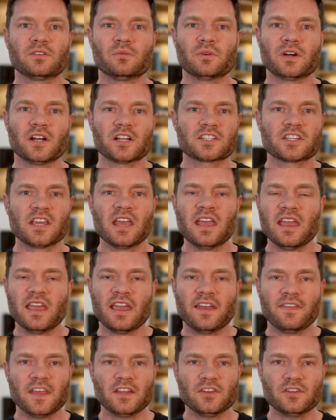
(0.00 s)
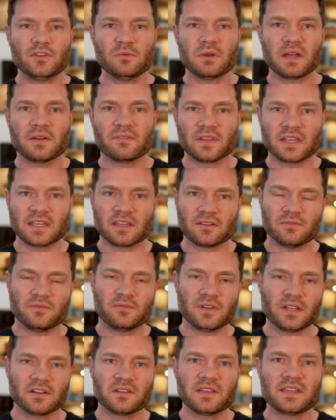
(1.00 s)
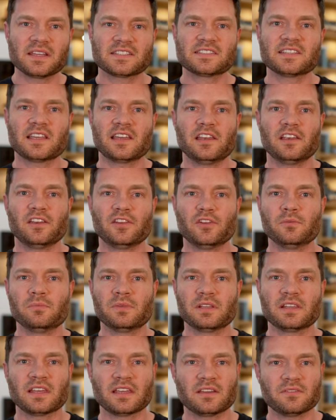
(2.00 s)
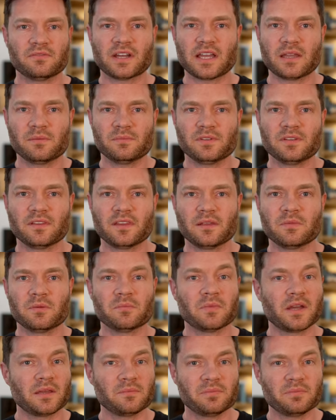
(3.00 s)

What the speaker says: to watch. And they do have like a very excited human-like vibe to them, in my